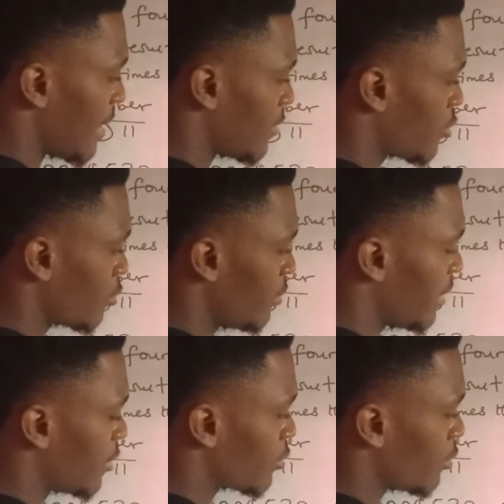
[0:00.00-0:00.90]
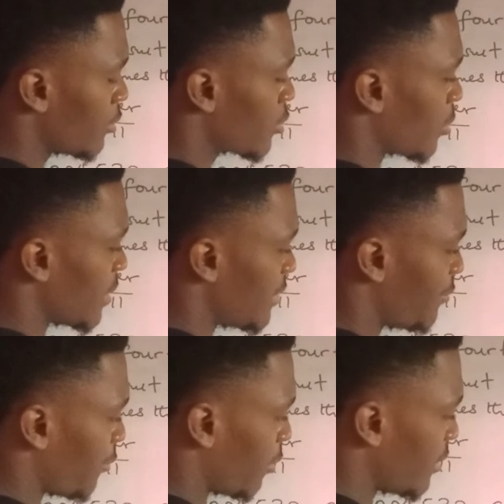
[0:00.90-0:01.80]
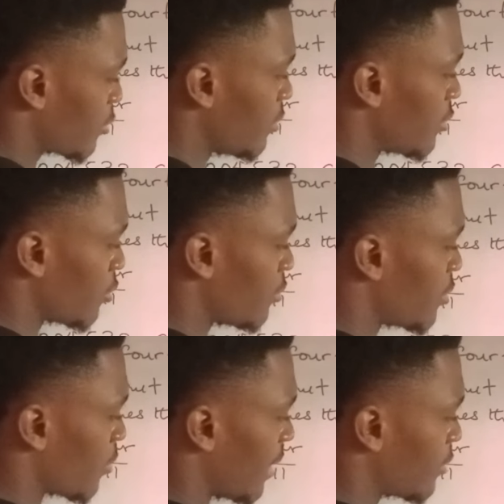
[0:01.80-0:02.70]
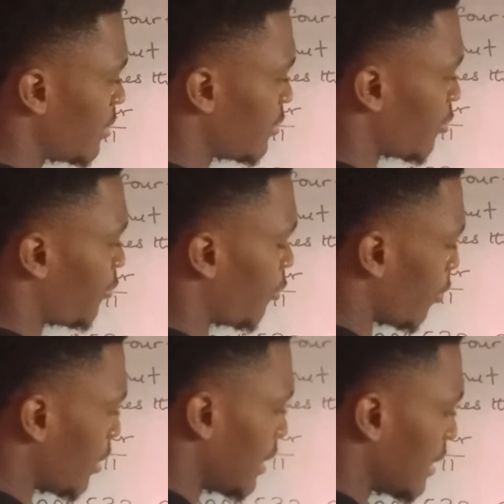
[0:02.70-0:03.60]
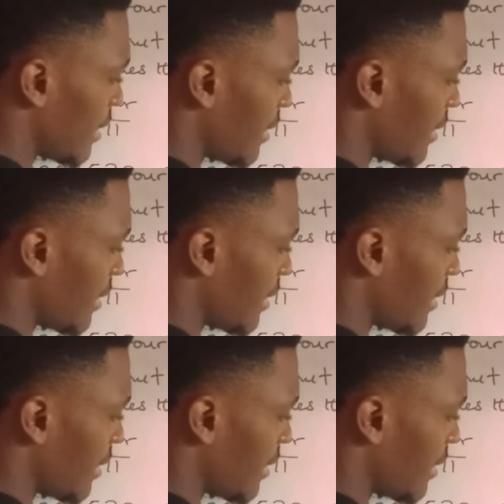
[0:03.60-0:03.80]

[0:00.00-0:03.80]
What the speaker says: Then 2 into 24, 2 into 2 is 1, 2 into 4